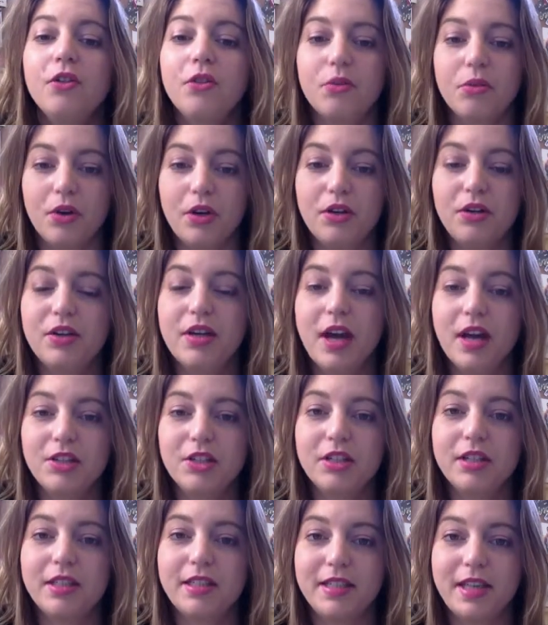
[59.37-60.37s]
Throw your cash
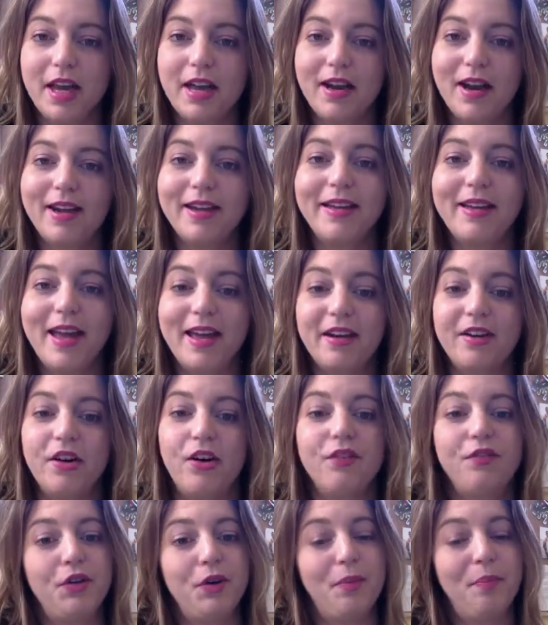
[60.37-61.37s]
at the debt and get it
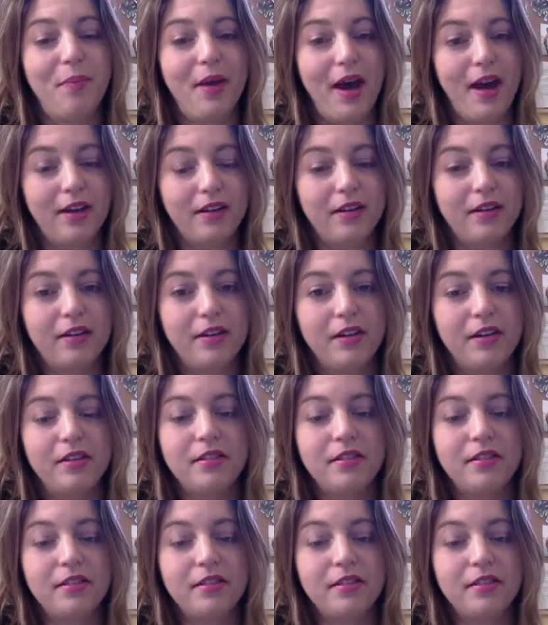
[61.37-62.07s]
off your back.